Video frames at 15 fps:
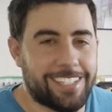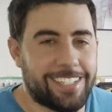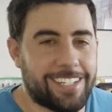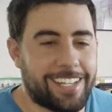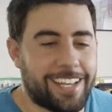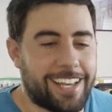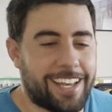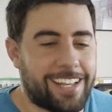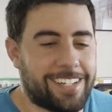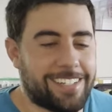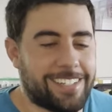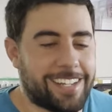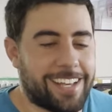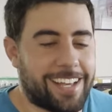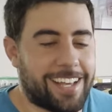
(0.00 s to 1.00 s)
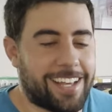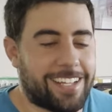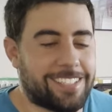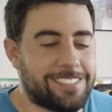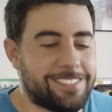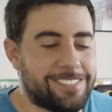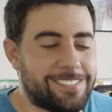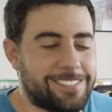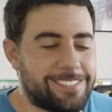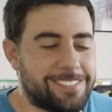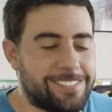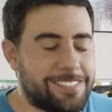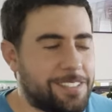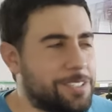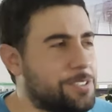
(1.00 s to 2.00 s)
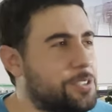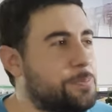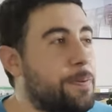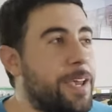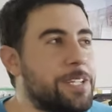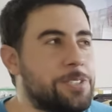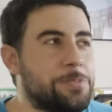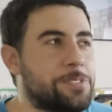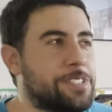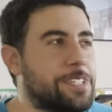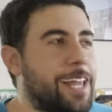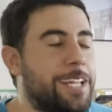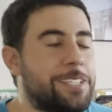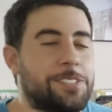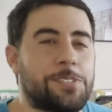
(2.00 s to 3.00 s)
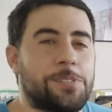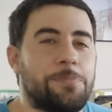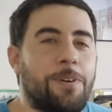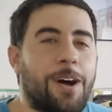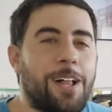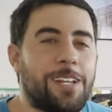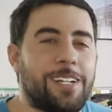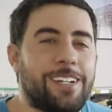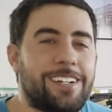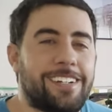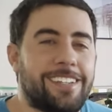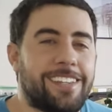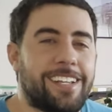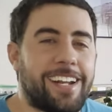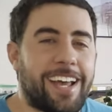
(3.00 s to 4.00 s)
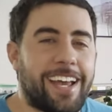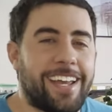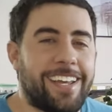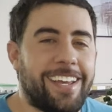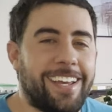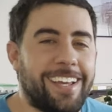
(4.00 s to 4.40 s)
And uh, the space was a lot smaller than I